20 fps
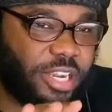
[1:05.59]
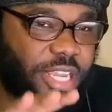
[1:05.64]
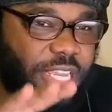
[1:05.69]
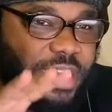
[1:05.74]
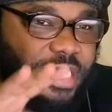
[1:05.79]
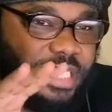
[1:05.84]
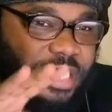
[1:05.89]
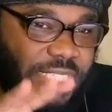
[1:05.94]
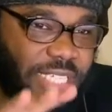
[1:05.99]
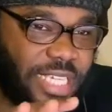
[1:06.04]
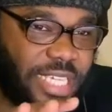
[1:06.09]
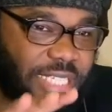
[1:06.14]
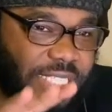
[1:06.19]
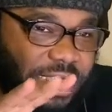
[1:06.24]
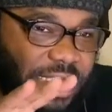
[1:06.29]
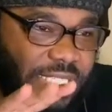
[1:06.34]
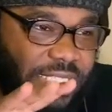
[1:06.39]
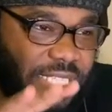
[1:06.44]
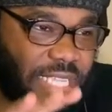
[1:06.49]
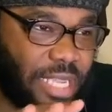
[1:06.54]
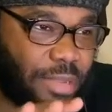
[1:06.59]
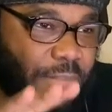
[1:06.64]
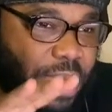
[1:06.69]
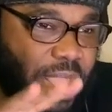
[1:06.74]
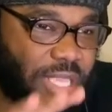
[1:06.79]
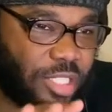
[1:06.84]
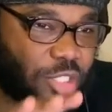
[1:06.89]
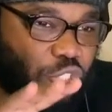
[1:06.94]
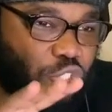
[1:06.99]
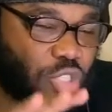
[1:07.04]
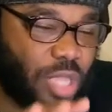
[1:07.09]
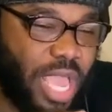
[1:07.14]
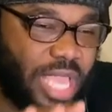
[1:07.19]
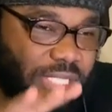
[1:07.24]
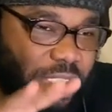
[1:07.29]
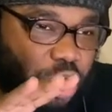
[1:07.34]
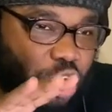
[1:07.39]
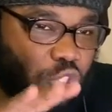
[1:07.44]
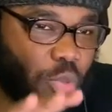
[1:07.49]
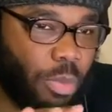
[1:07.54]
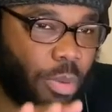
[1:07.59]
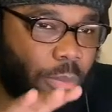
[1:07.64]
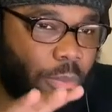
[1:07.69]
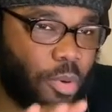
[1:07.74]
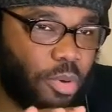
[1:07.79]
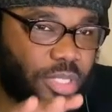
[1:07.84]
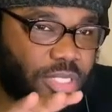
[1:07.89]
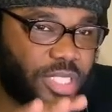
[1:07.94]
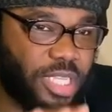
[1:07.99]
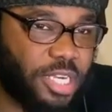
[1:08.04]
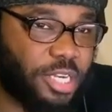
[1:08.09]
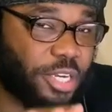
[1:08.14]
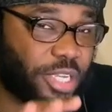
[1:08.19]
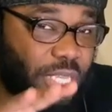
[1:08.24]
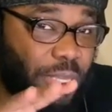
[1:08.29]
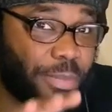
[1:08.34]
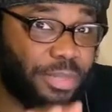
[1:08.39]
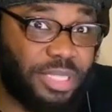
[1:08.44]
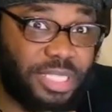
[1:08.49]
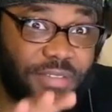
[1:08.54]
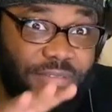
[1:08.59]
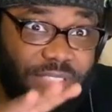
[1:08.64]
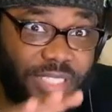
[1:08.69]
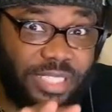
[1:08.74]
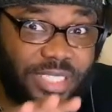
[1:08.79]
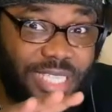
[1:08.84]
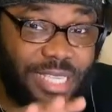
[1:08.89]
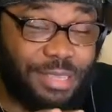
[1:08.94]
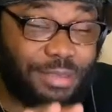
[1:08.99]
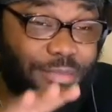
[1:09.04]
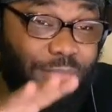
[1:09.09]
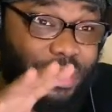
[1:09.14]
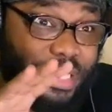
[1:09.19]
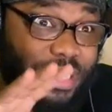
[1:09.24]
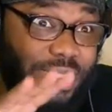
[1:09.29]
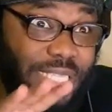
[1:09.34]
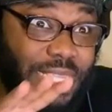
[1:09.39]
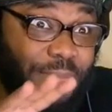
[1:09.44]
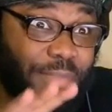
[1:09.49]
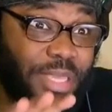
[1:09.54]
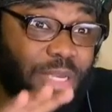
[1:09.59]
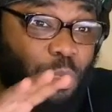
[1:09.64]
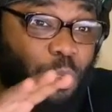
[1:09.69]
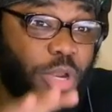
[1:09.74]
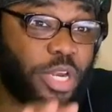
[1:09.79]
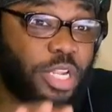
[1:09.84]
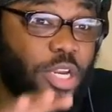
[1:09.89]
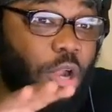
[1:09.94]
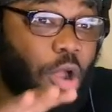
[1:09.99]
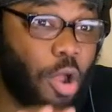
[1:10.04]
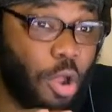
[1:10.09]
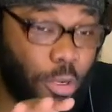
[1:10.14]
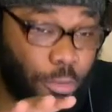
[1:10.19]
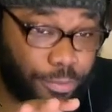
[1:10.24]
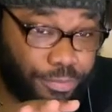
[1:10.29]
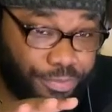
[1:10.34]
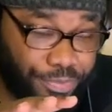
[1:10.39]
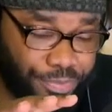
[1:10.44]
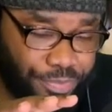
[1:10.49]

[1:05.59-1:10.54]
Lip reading: He sees this team as a Super Bowl contender. He believes this team can win it all.